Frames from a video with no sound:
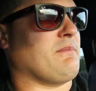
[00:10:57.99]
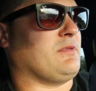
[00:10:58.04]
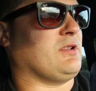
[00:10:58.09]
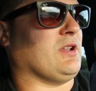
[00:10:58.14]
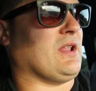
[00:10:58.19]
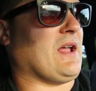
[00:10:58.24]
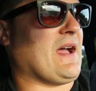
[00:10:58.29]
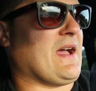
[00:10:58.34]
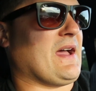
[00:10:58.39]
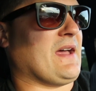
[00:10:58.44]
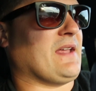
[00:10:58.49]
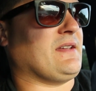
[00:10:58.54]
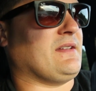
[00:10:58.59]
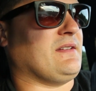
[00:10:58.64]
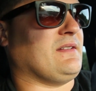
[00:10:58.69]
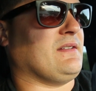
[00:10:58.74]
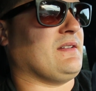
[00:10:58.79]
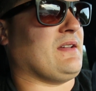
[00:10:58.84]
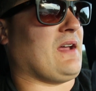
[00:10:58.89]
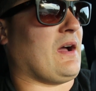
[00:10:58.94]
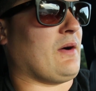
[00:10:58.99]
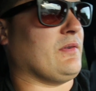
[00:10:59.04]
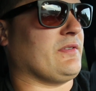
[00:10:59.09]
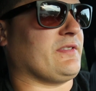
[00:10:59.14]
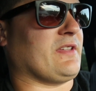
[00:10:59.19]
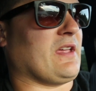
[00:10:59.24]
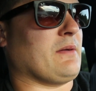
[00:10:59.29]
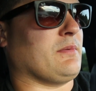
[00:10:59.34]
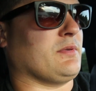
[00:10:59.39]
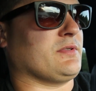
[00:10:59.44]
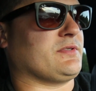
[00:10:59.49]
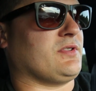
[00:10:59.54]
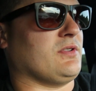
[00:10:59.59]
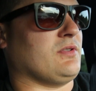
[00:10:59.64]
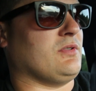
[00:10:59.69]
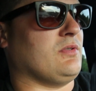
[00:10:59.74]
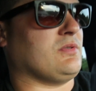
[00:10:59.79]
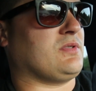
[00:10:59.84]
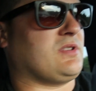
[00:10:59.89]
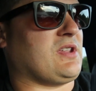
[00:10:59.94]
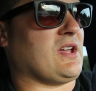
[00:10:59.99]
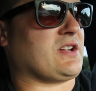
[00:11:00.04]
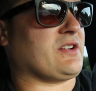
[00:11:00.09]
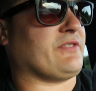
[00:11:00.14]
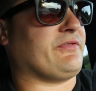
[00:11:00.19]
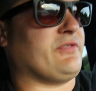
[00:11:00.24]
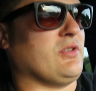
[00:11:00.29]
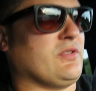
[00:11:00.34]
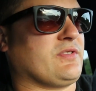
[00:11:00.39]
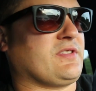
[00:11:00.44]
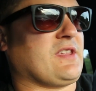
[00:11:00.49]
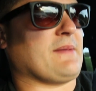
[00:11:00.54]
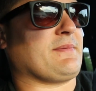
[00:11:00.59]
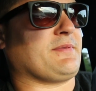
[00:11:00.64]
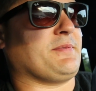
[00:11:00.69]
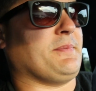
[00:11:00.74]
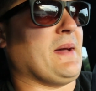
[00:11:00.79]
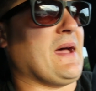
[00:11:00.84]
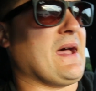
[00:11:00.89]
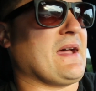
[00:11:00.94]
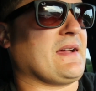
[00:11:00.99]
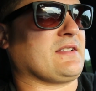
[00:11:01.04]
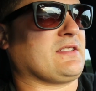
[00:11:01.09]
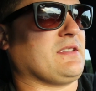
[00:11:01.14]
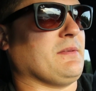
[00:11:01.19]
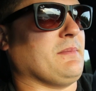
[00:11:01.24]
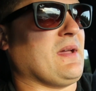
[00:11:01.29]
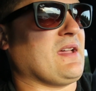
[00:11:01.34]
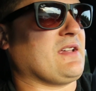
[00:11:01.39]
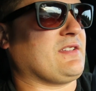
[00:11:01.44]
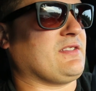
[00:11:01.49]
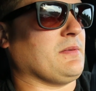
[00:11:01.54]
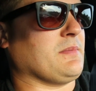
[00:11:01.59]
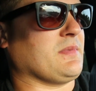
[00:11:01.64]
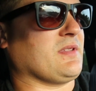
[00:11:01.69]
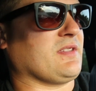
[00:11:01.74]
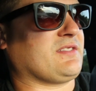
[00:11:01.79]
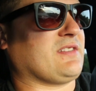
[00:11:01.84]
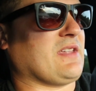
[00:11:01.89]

glad I was able to take a few steps back to make some of the